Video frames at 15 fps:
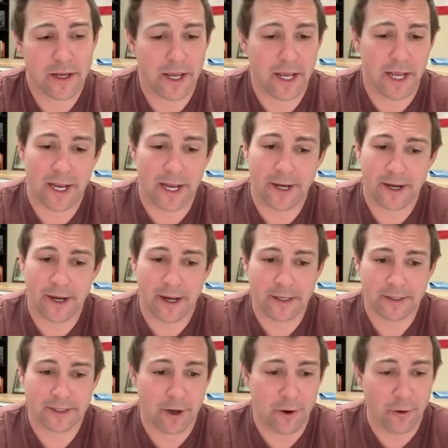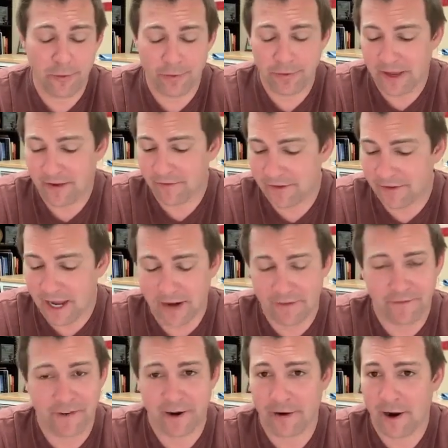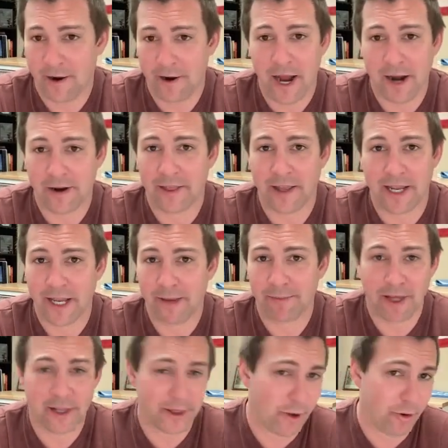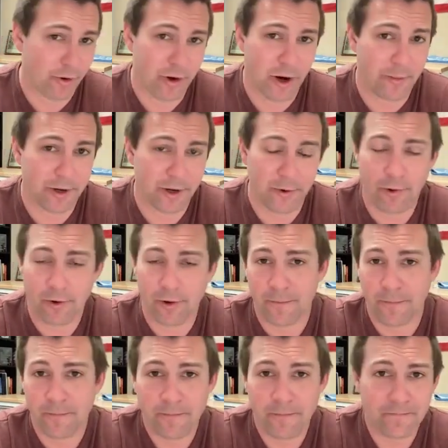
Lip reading: And so they've got to figure out how do they keep that low carbon corn